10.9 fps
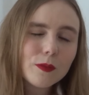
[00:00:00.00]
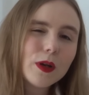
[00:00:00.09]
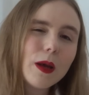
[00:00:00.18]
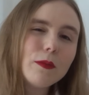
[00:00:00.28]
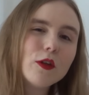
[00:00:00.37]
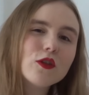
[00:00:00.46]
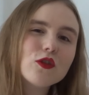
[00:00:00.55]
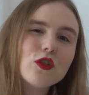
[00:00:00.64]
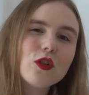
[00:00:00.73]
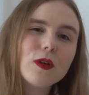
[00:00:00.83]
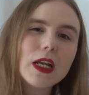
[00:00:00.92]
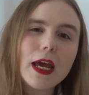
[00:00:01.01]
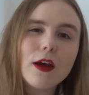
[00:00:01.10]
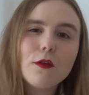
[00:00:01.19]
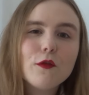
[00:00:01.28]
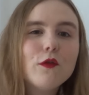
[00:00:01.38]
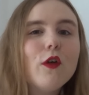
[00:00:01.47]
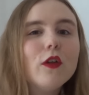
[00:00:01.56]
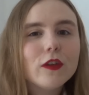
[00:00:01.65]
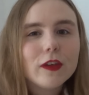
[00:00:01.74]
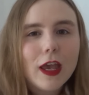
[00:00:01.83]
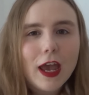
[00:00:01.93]
but I'm not so sure what
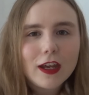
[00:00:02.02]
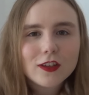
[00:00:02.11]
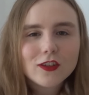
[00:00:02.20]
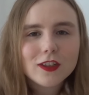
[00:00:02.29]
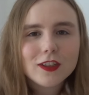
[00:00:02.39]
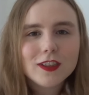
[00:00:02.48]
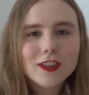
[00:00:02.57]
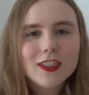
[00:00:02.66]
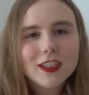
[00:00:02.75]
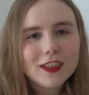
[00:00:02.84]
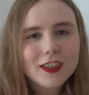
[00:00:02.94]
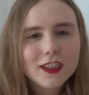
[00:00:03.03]
Fons actually did